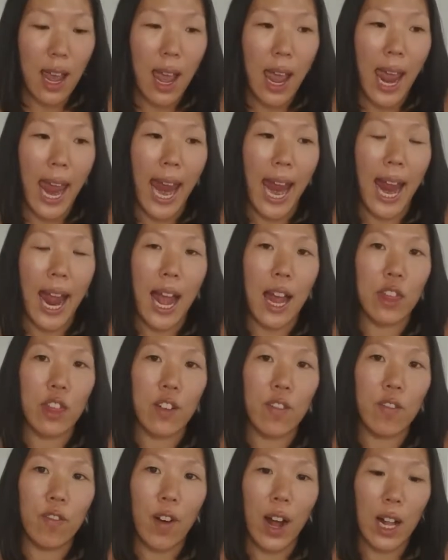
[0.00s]
And
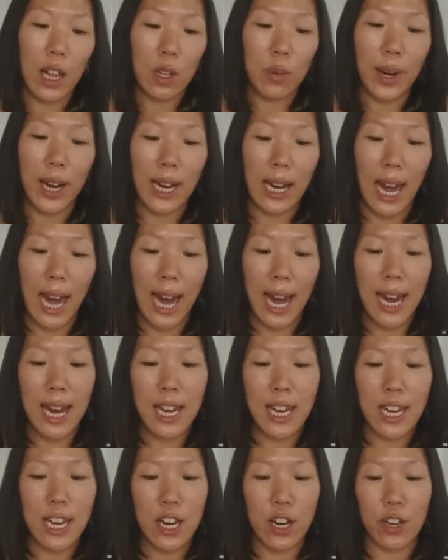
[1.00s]
the following 8
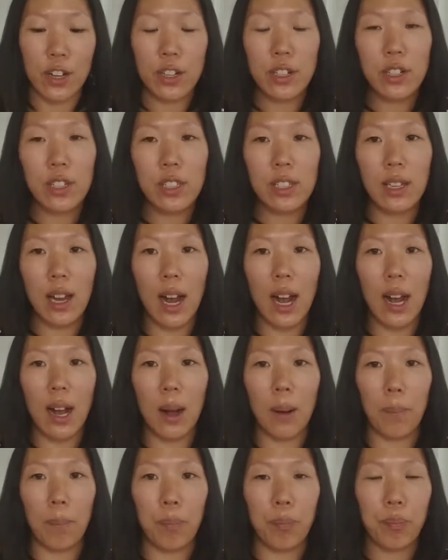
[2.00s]
years
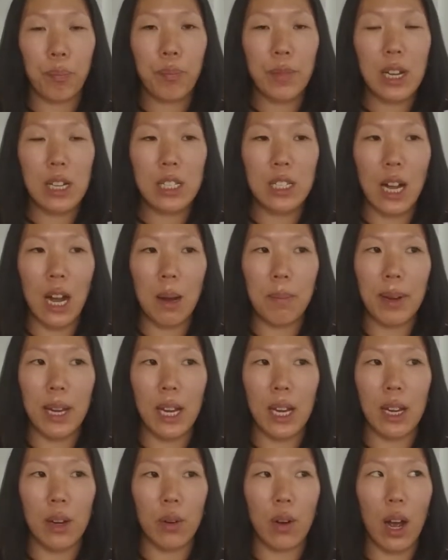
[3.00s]
saw
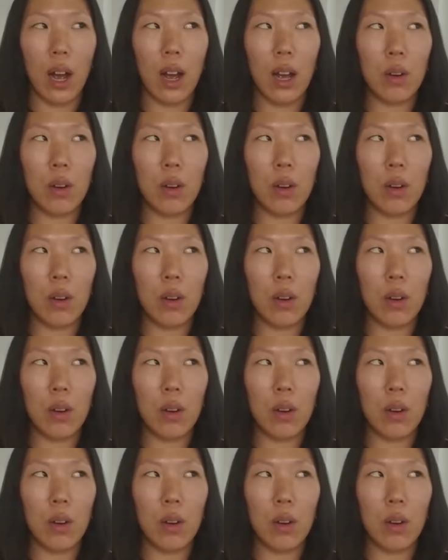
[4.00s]
me